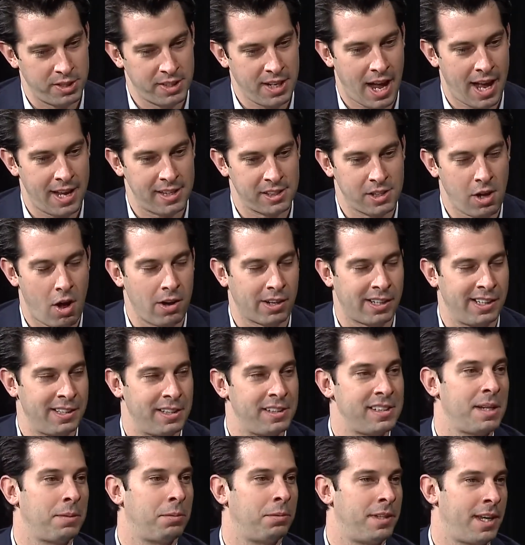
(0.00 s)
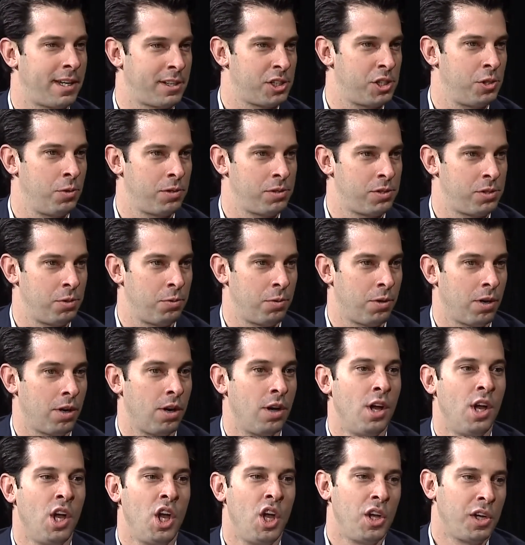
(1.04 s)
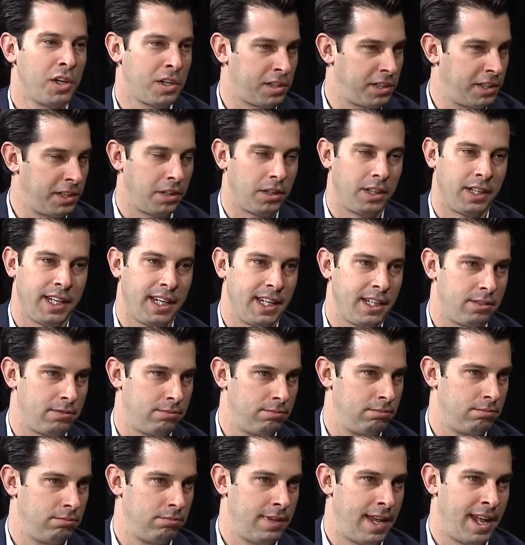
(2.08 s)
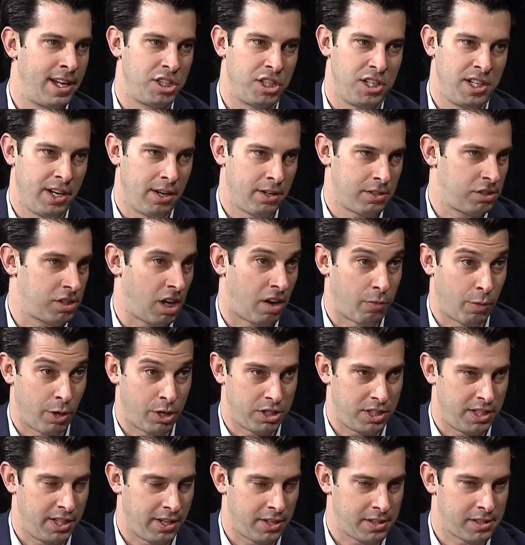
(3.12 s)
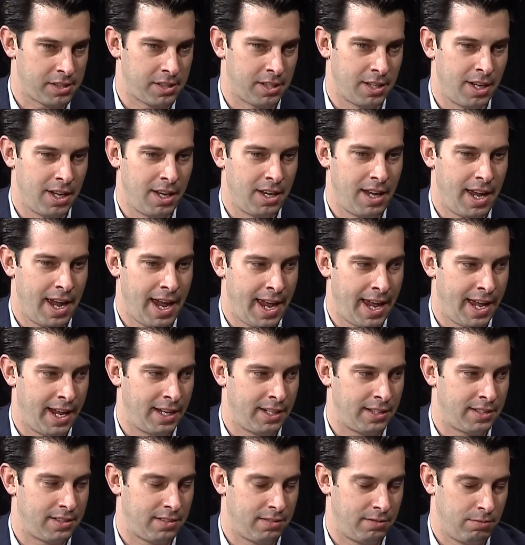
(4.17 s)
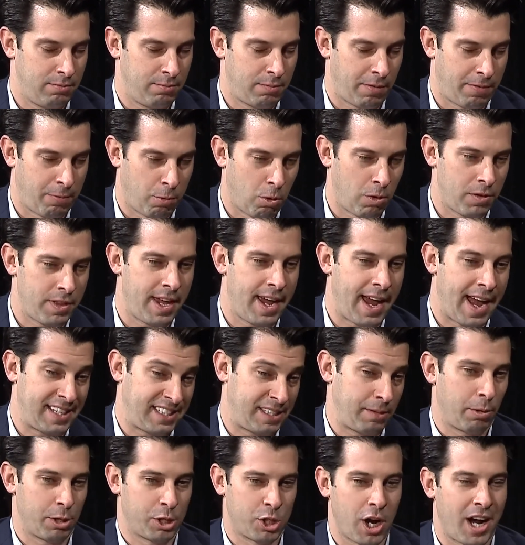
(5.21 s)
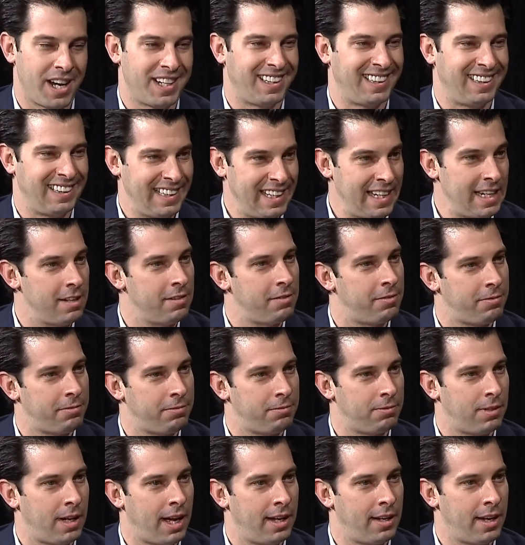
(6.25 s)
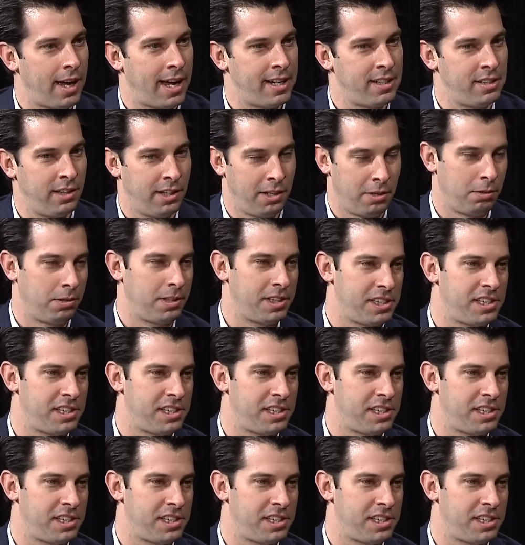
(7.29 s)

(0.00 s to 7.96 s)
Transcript: of guys talking at the table next to us who were clearly engineers, software engineers, and as they were trying to leave, I literally